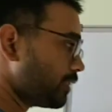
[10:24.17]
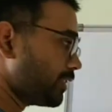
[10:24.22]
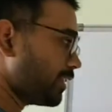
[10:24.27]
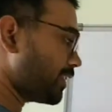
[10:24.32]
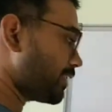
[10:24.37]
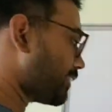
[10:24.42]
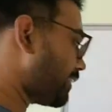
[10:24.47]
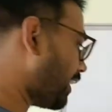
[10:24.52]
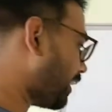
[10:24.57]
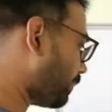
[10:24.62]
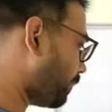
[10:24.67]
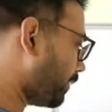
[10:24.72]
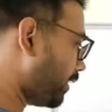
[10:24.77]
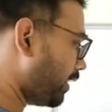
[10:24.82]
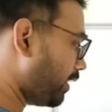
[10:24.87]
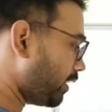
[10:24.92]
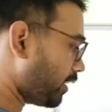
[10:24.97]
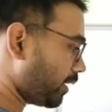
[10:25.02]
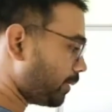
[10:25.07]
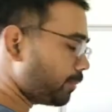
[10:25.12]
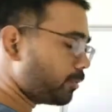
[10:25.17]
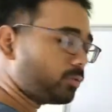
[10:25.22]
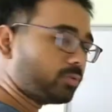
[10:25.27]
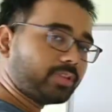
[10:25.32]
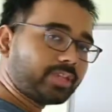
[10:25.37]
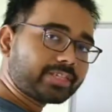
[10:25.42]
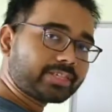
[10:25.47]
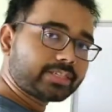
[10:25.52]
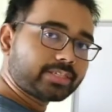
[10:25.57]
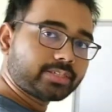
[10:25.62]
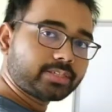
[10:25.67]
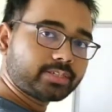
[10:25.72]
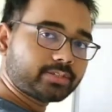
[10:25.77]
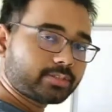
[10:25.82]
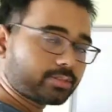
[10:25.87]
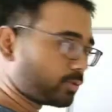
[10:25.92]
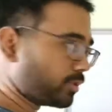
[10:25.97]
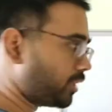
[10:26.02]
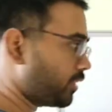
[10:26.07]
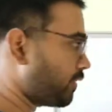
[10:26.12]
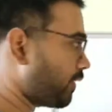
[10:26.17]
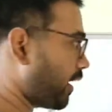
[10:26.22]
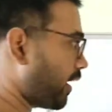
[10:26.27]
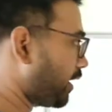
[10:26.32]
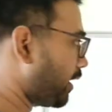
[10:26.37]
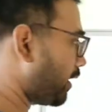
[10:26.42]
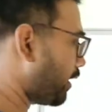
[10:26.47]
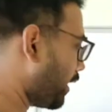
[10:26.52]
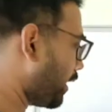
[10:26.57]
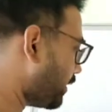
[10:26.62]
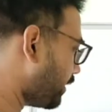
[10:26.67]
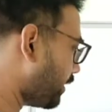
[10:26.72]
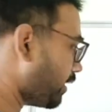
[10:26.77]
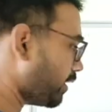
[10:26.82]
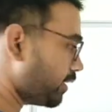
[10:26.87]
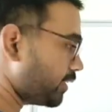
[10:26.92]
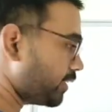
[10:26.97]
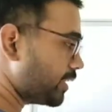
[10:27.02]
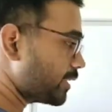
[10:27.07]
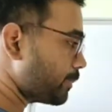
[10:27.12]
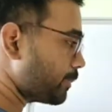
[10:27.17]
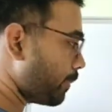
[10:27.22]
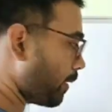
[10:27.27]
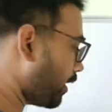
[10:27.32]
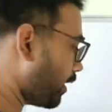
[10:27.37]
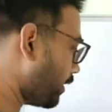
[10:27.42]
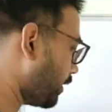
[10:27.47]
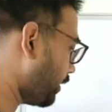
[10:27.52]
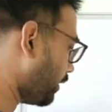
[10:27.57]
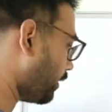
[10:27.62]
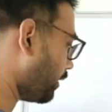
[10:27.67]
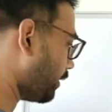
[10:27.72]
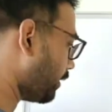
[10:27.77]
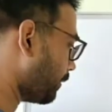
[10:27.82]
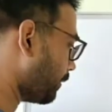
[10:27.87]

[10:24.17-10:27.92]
just let me remove this so that I can write this part here.